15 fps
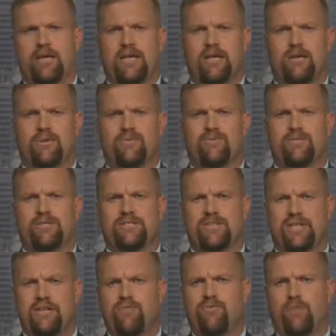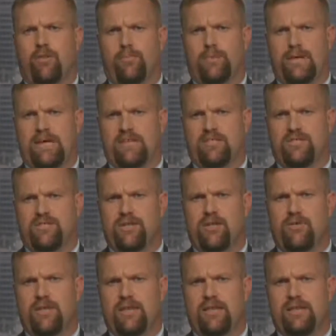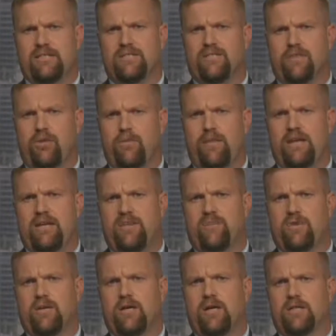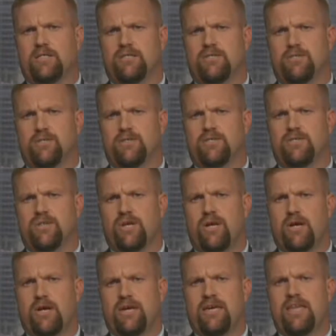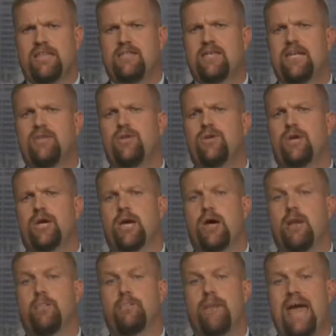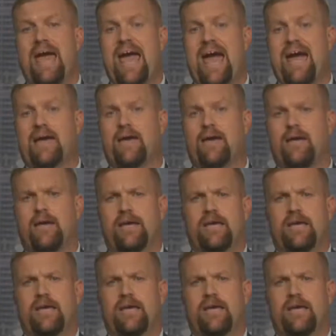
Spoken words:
You know, the residual piece, knowing that so many of your customers continue to come back,